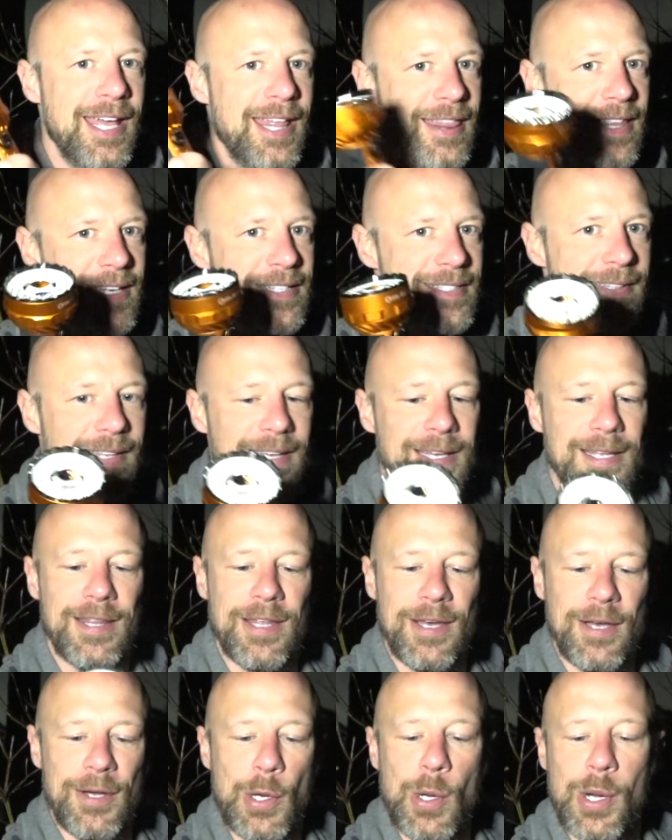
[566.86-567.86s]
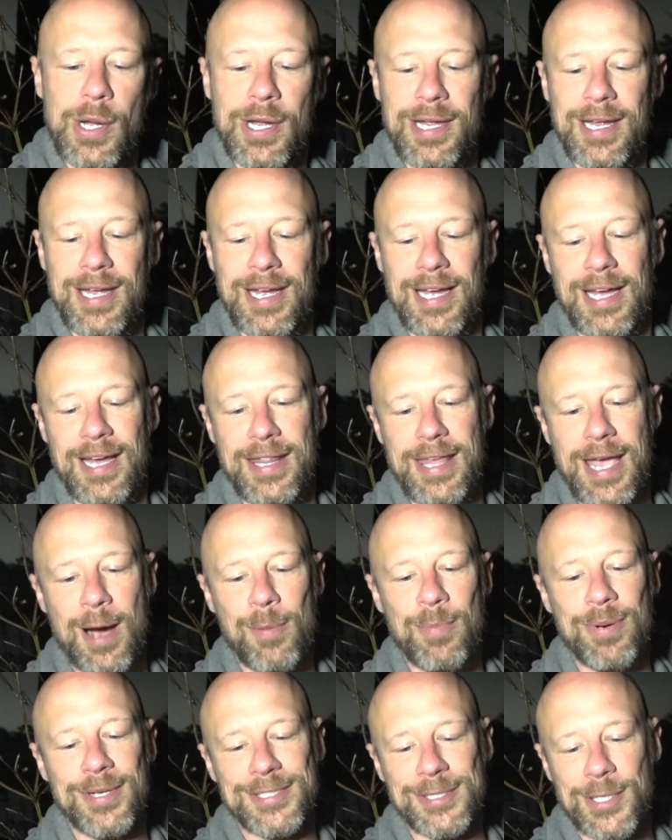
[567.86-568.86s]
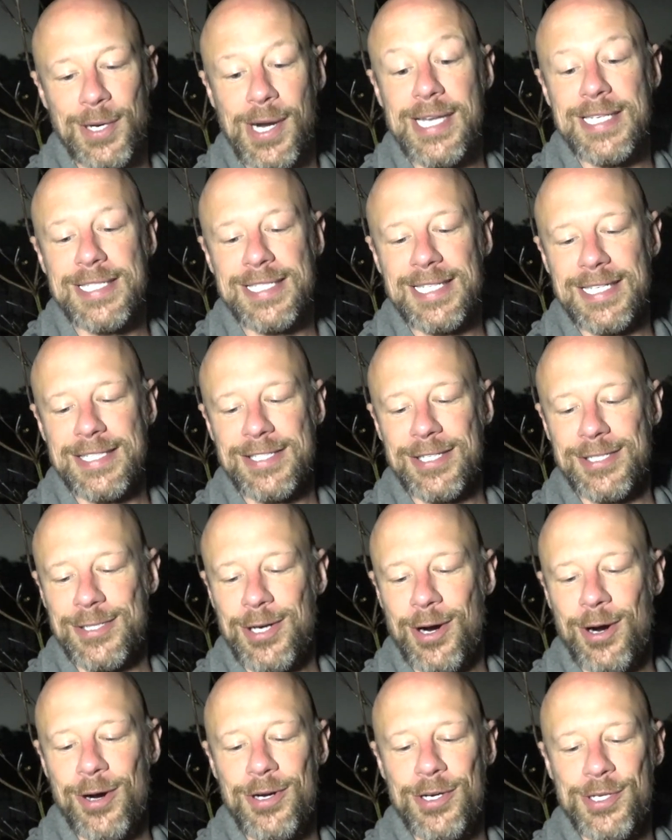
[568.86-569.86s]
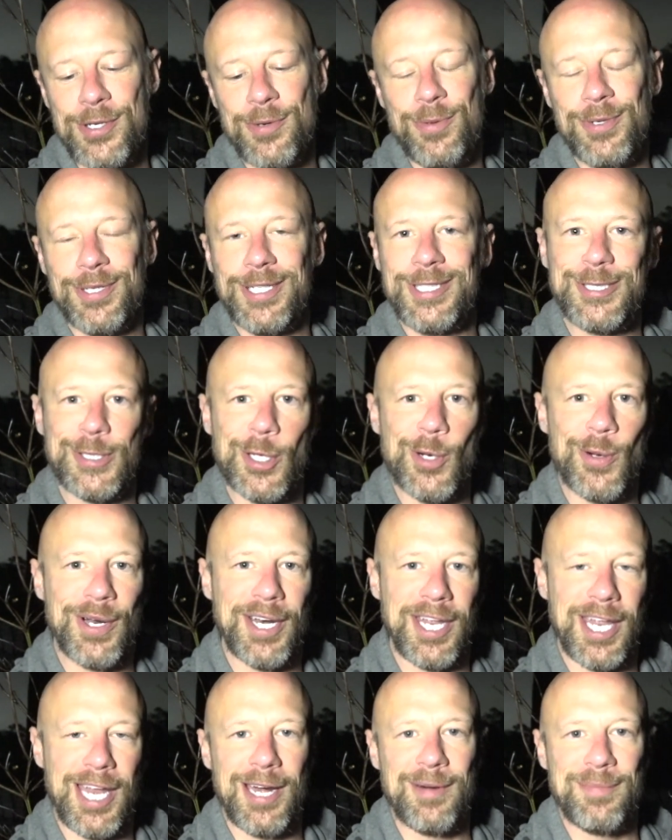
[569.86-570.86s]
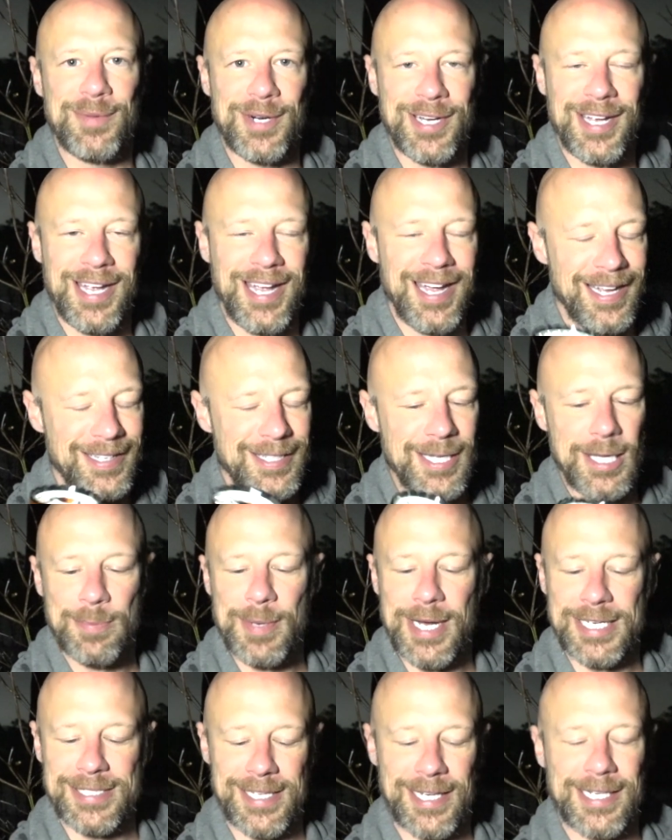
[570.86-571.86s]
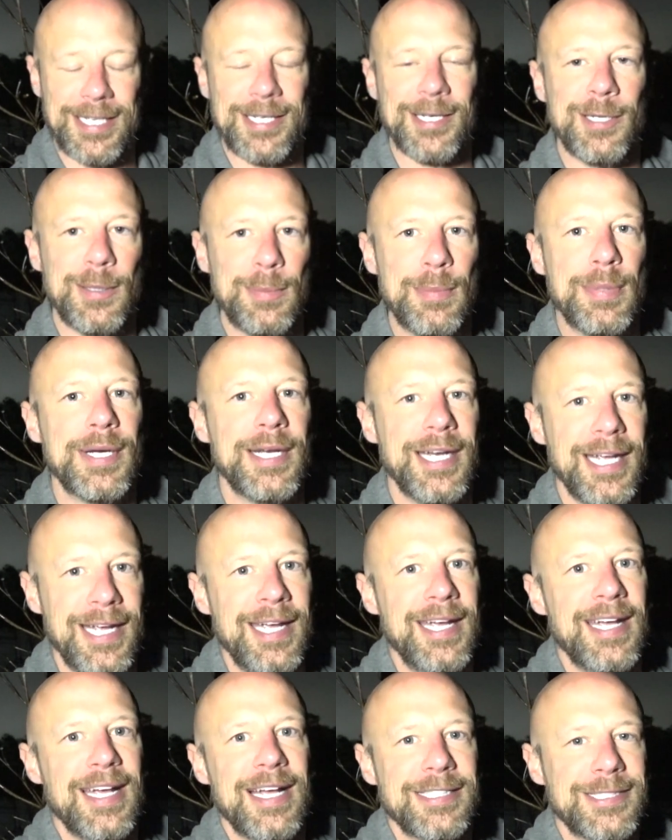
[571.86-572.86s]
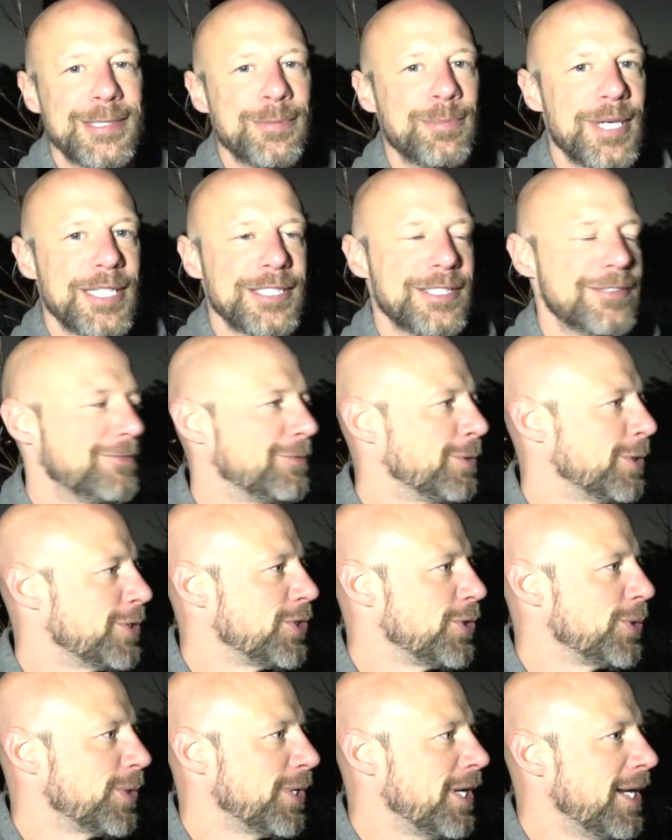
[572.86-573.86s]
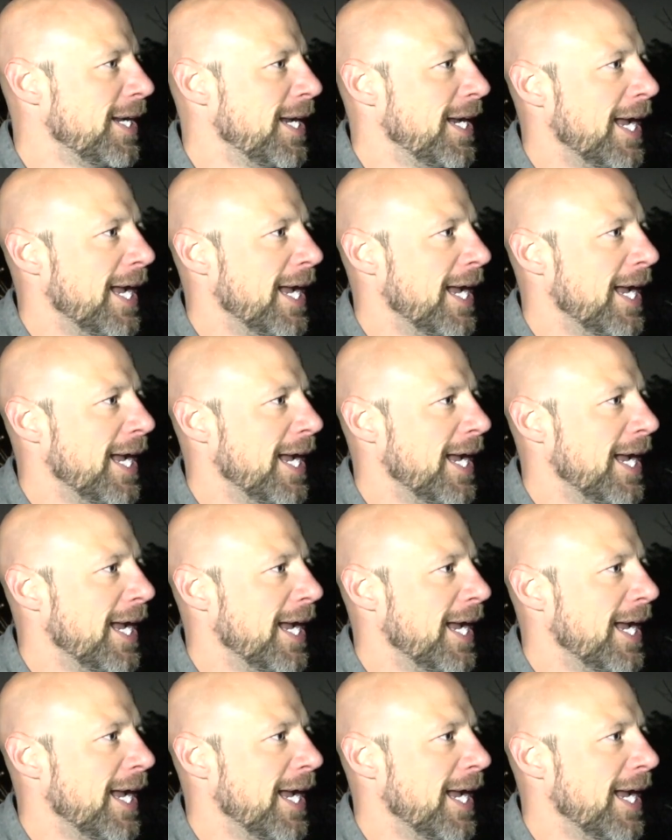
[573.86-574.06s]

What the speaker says: This thing, though, the output's crazy. It's hard to really show on camera. I did the best I could, but it's impressive for sure.